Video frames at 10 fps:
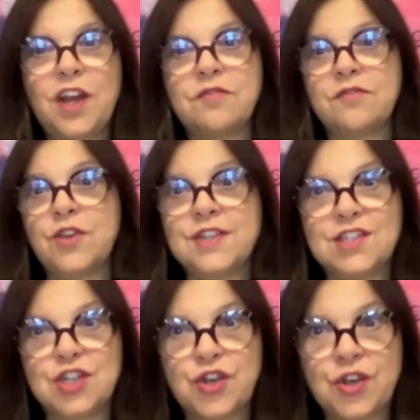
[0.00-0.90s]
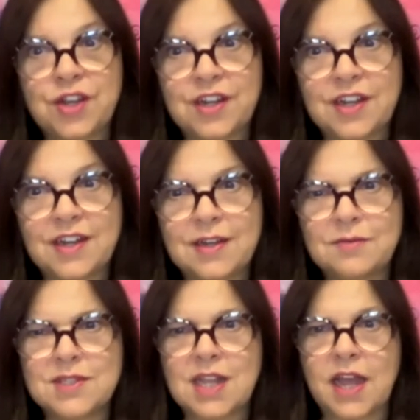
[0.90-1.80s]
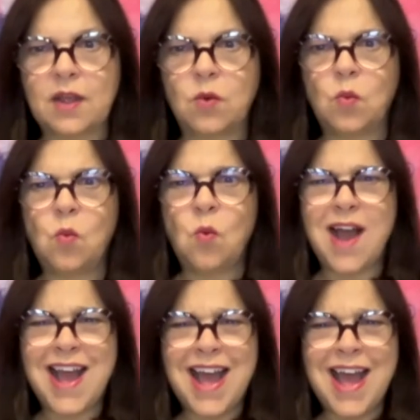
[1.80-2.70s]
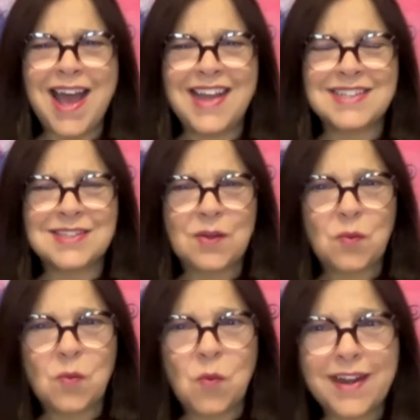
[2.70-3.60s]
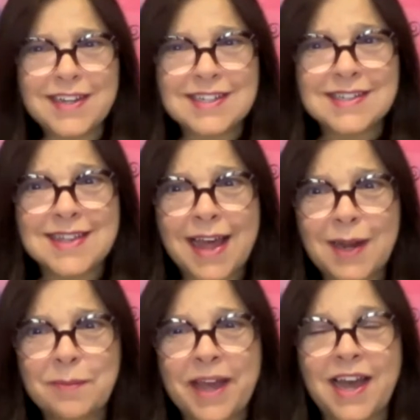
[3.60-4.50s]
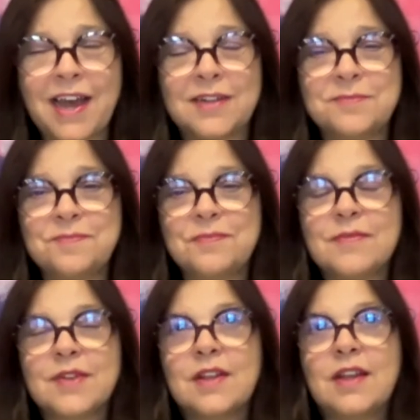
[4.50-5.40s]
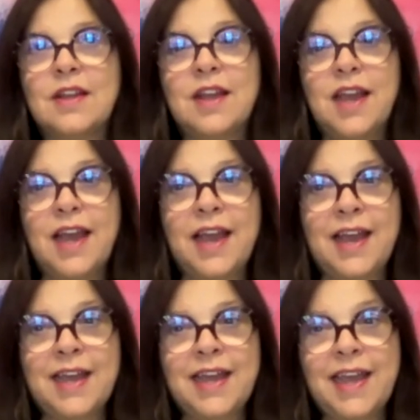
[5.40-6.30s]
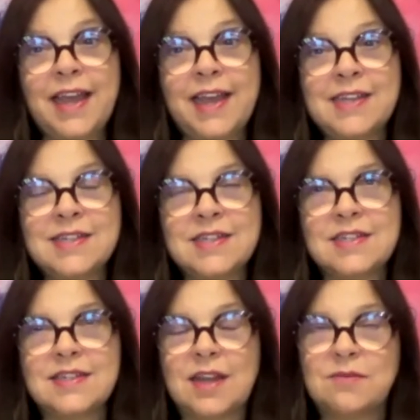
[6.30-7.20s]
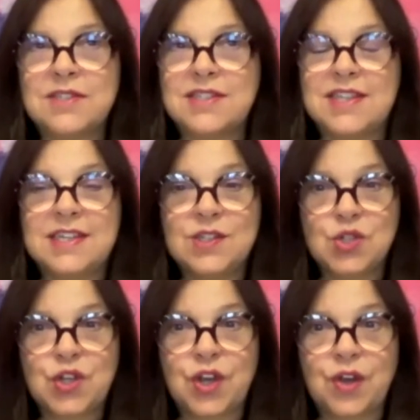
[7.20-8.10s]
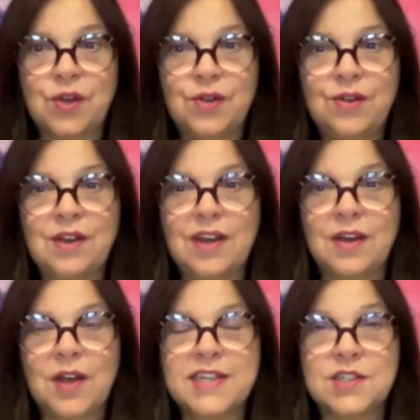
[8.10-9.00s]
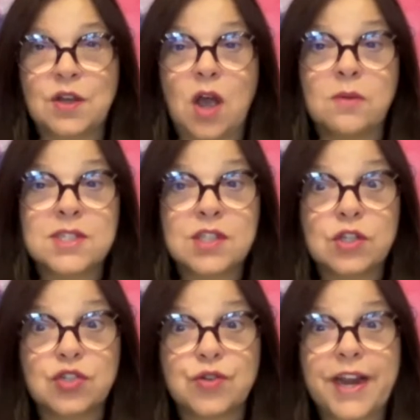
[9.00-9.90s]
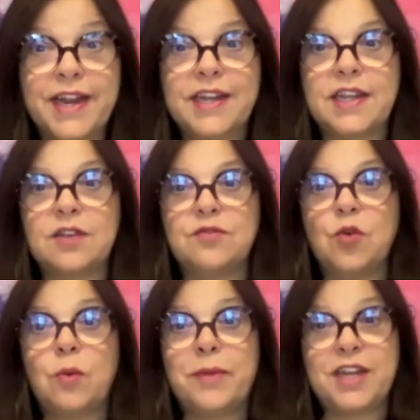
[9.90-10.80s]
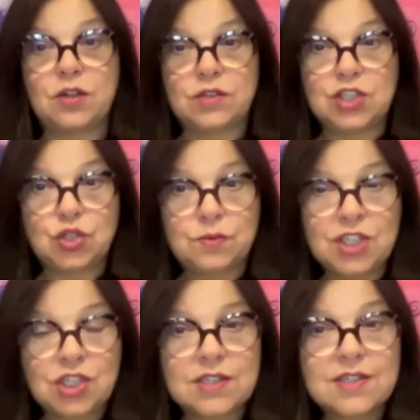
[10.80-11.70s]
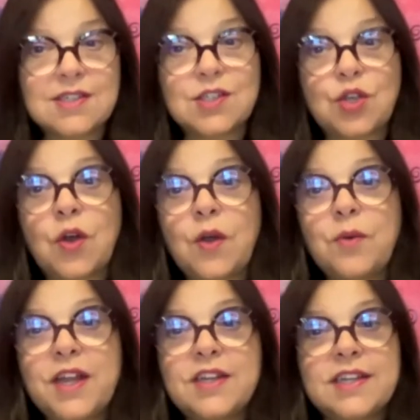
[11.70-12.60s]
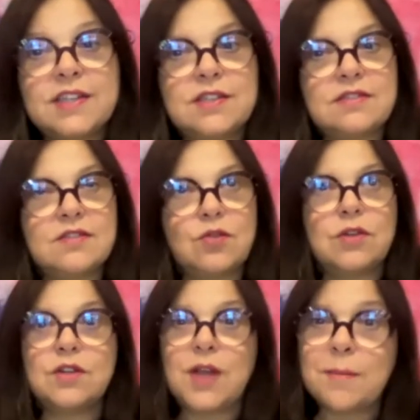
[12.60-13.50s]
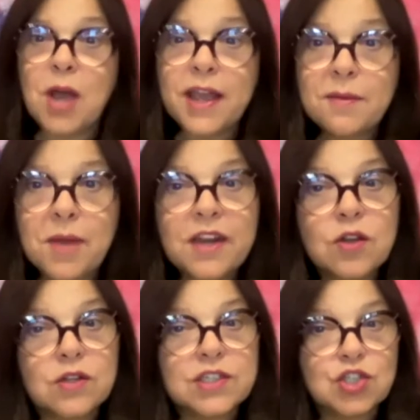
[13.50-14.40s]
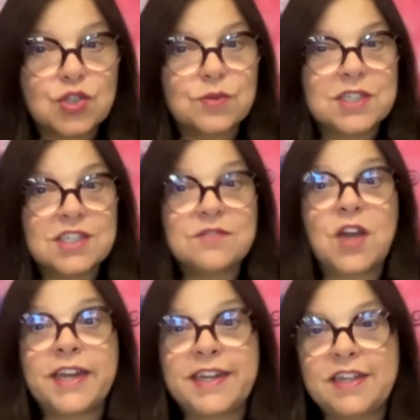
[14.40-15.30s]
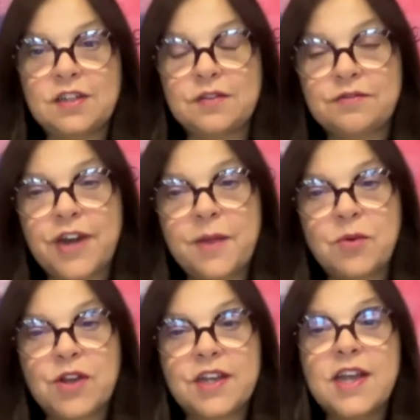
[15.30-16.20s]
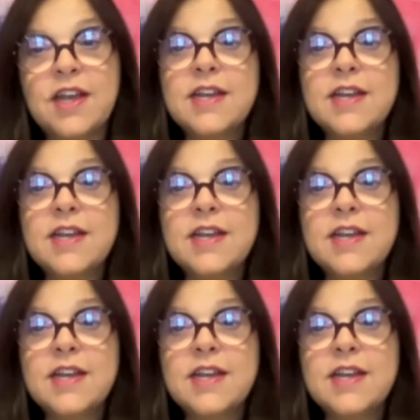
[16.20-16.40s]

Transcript: I first heard it, it was like, what is that about? And that was years ago, as I was on a training for medical intuition. So I went and thought, am I a medical intuitive? I needed a framework.